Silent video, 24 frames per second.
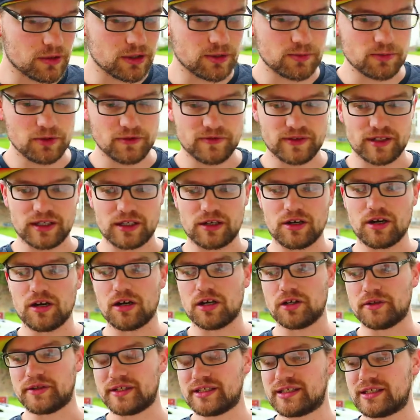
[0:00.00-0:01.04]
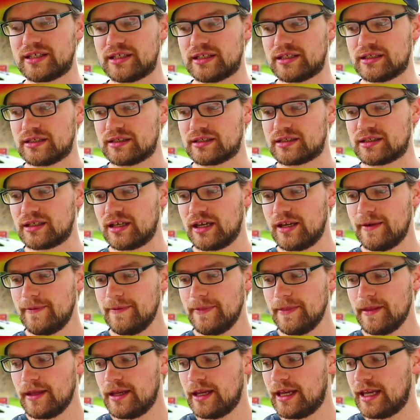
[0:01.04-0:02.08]
Wars movie at all. This is,
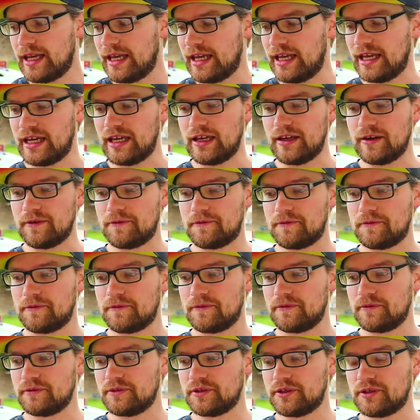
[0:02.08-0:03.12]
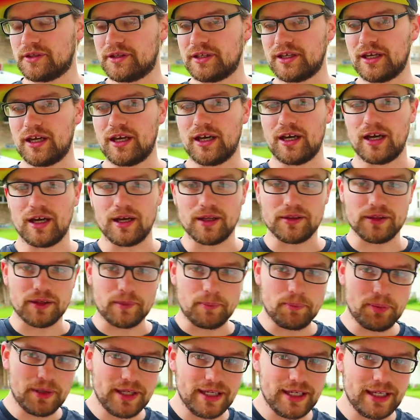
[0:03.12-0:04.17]
if the,
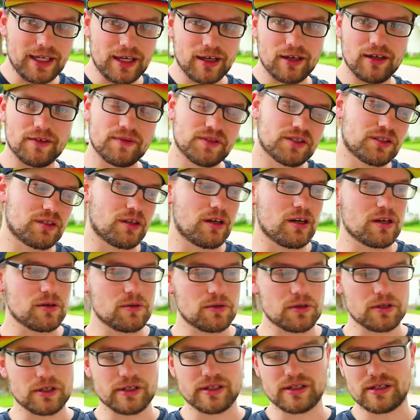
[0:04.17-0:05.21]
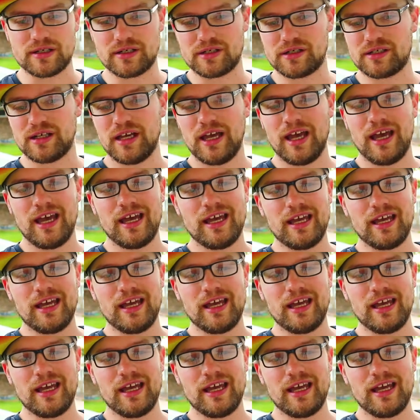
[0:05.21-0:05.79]
the peak of Star Wars